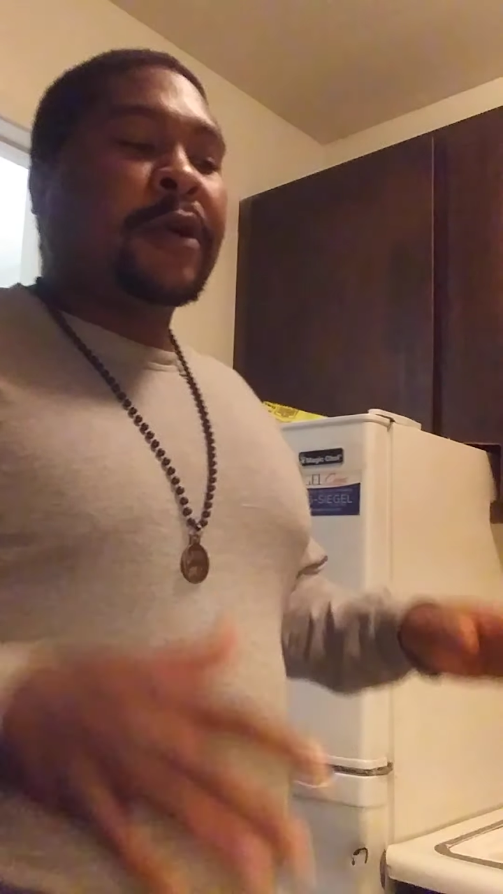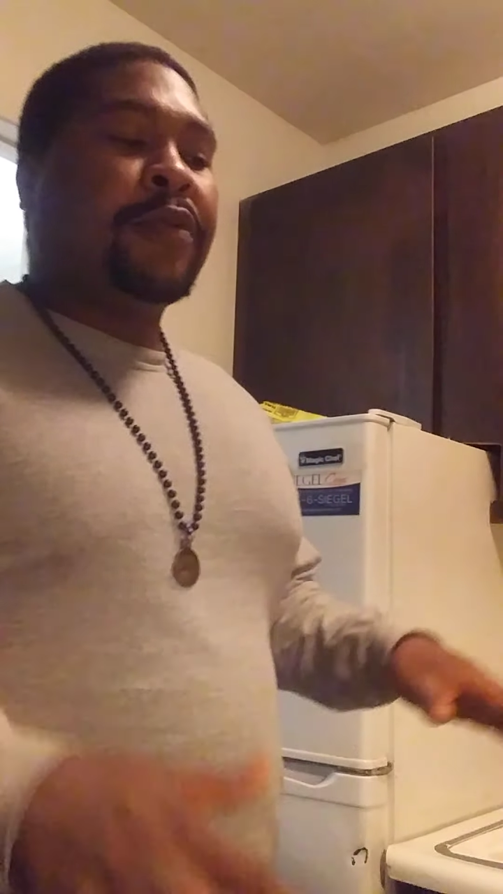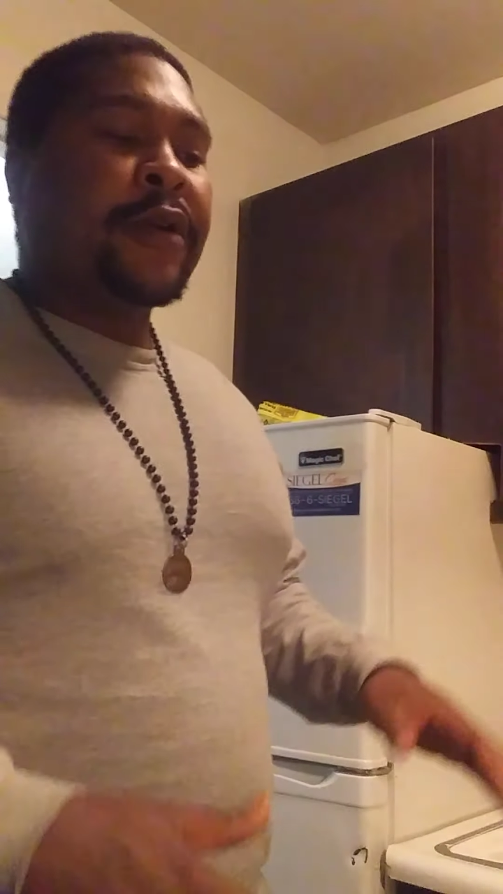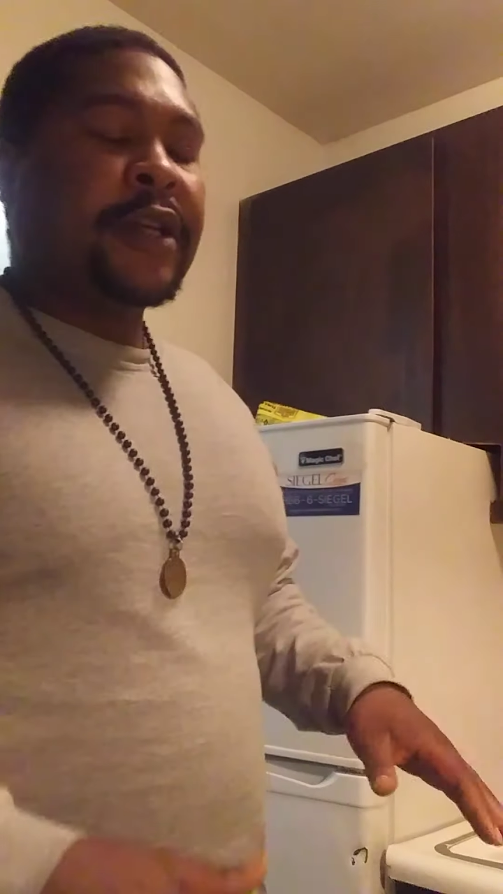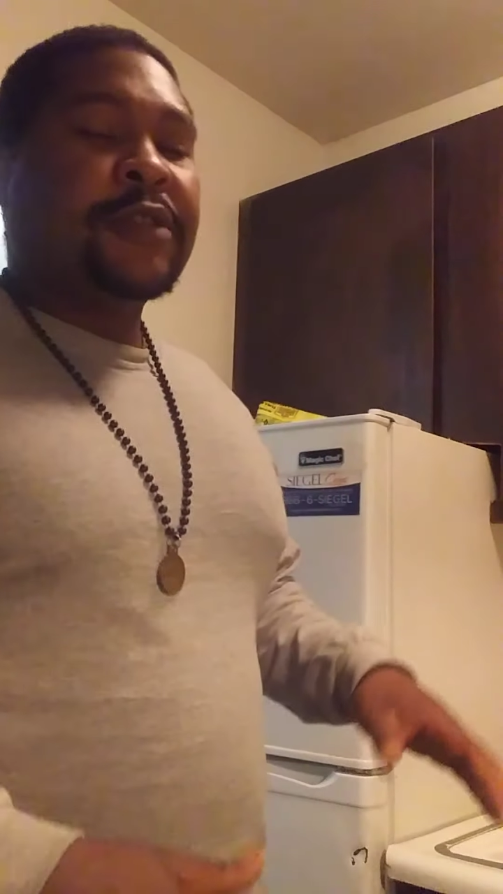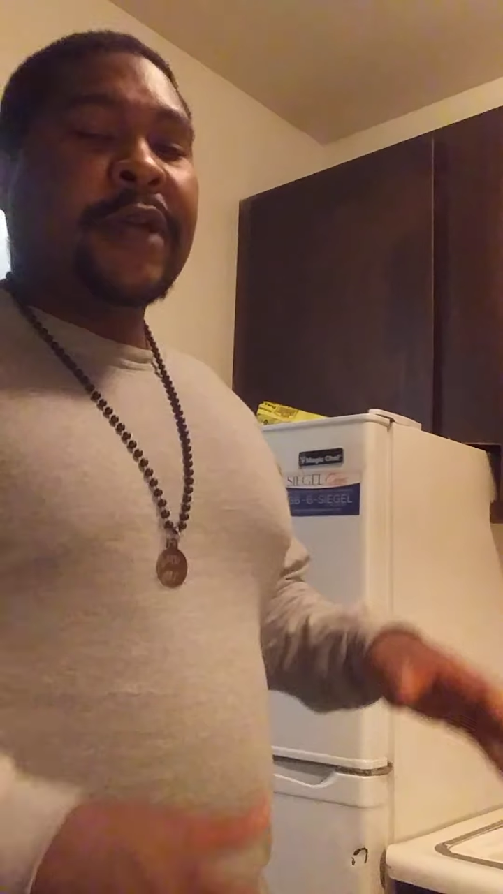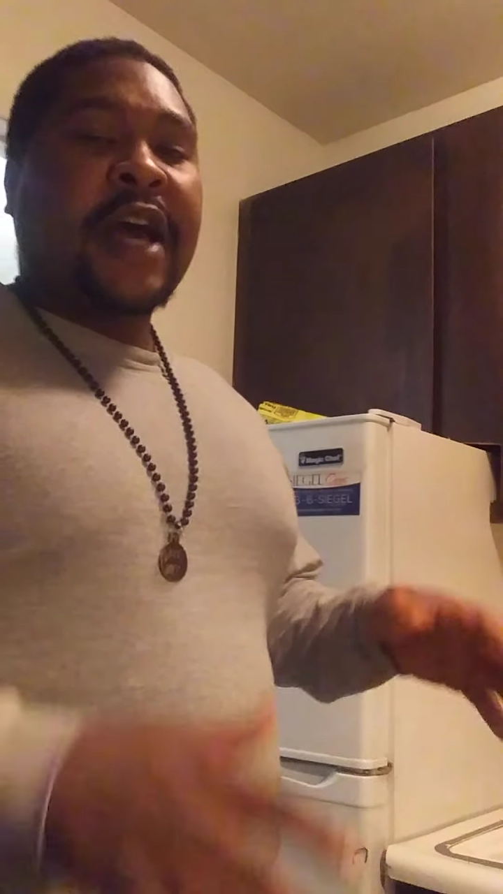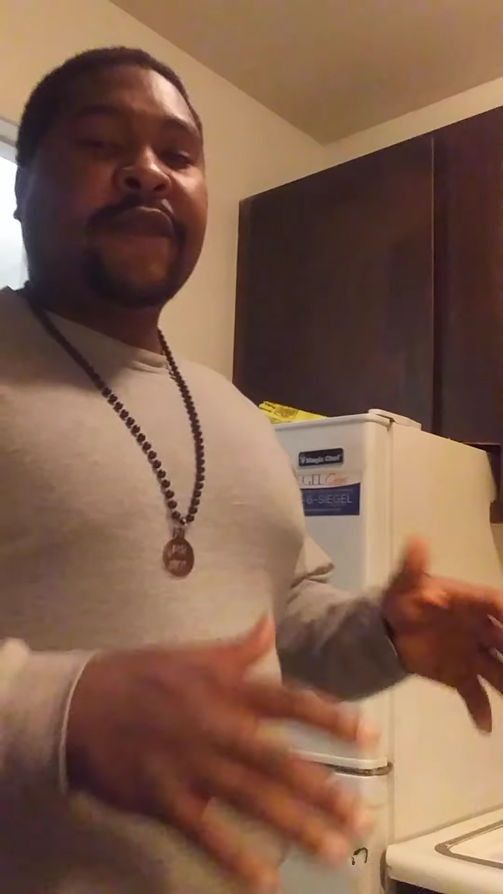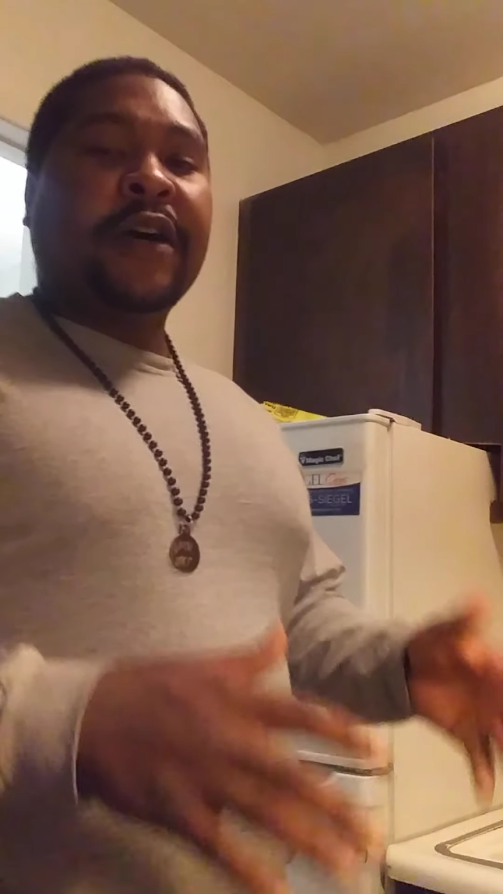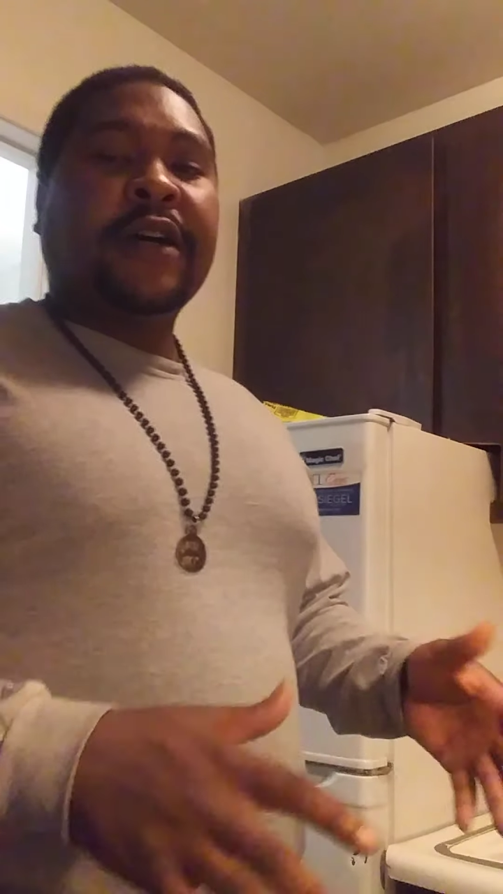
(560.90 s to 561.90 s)
point is we
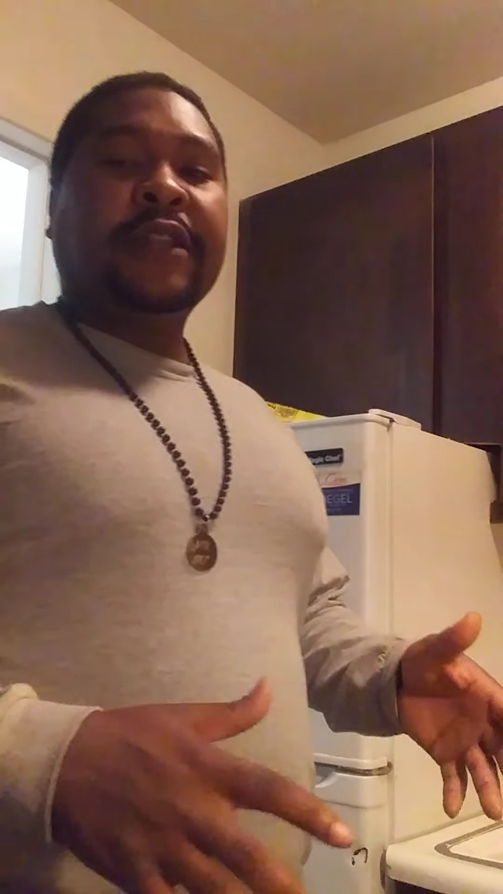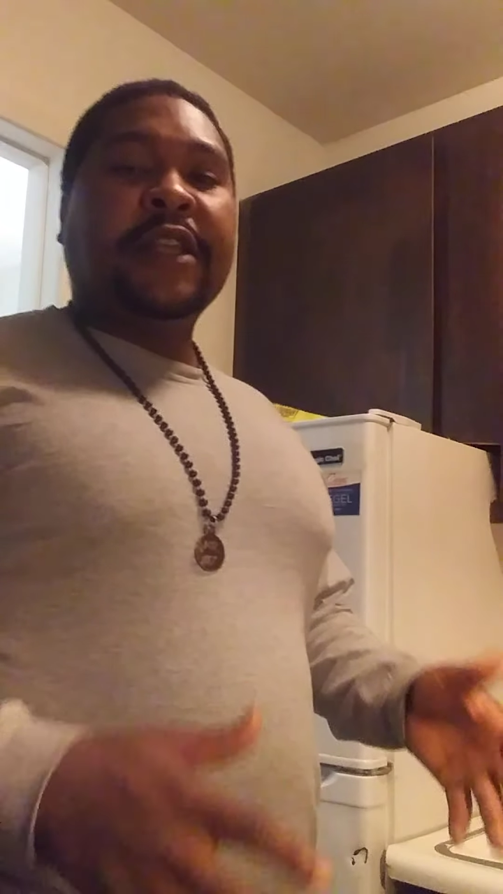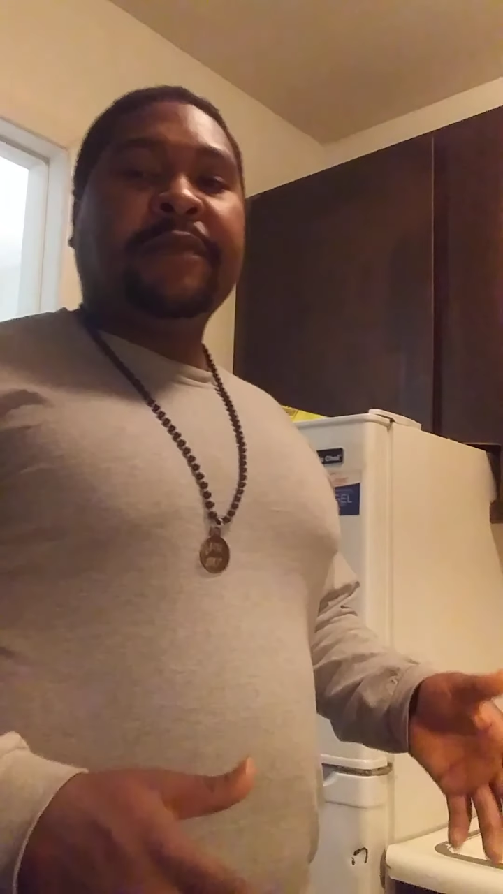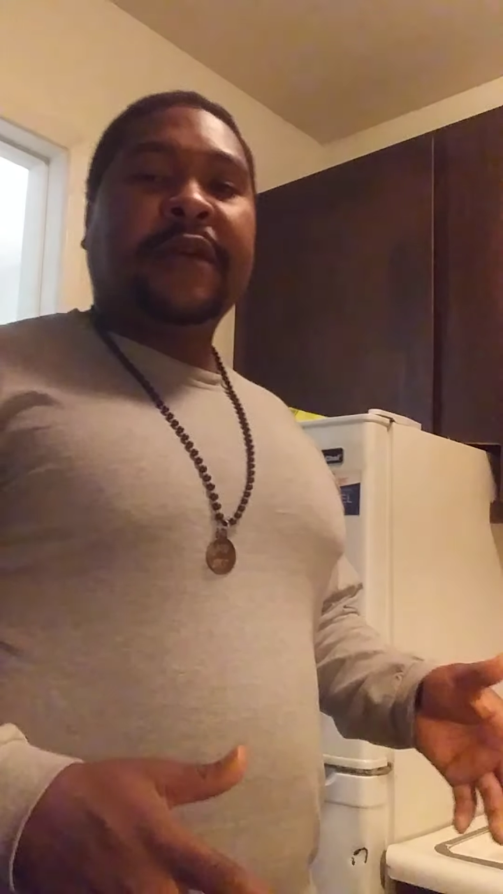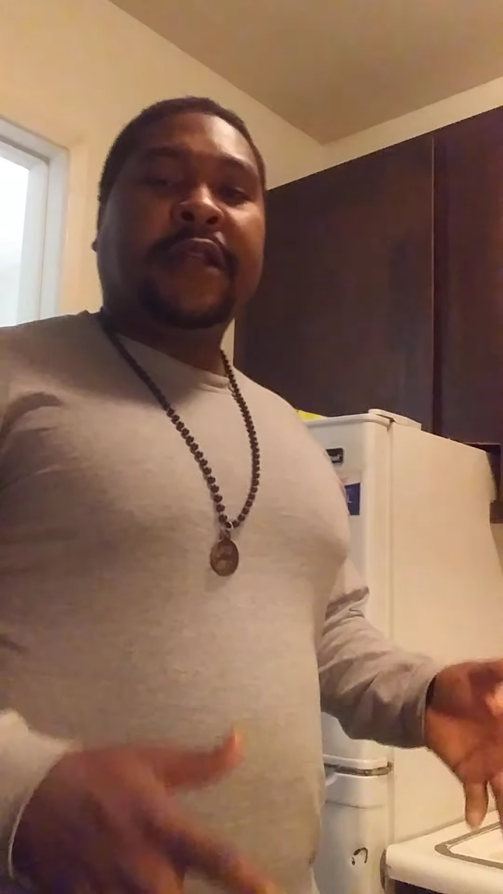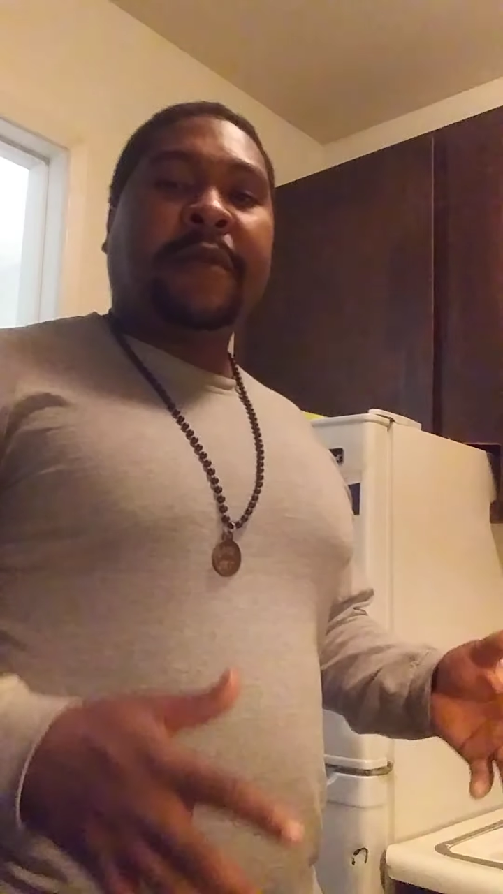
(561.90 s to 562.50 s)
have an unlimited